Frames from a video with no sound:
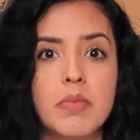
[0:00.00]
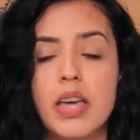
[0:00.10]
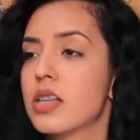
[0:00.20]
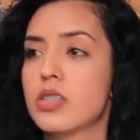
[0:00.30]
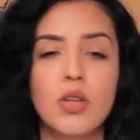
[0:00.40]

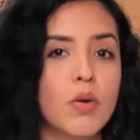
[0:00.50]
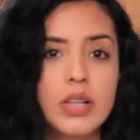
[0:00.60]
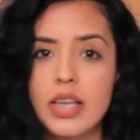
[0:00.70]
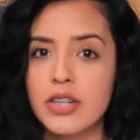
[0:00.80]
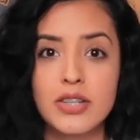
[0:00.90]
because no
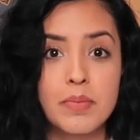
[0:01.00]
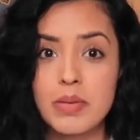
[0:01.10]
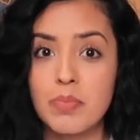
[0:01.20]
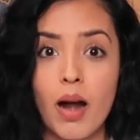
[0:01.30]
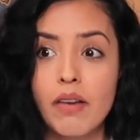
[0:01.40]
relationship
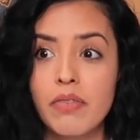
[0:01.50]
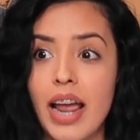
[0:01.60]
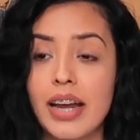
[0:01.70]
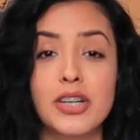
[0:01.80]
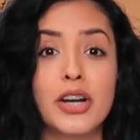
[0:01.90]
is
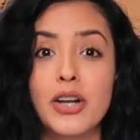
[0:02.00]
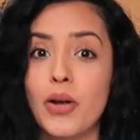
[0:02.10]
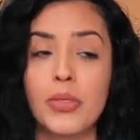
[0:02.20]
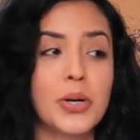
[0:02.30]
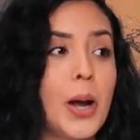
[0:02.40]
perfect, you're gonna
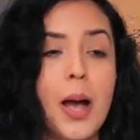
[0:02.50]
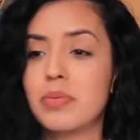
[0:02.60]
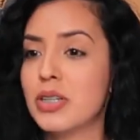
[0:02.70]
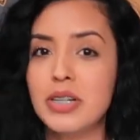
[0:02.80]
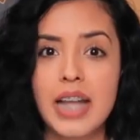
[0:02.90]
go through your
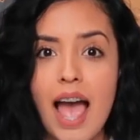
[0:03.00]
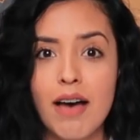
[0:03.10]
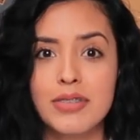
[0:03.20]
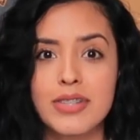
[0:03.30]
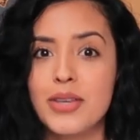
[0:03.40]
ups and your
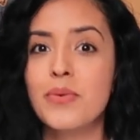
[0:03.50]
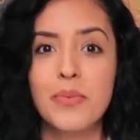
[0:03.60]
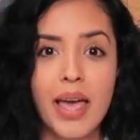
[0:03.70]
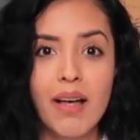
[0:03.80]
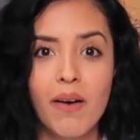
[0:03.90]
downs, you
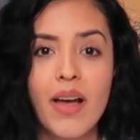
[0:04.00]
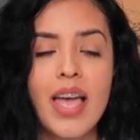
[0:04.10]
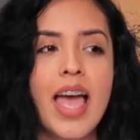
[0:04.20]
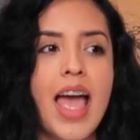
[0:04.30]
will.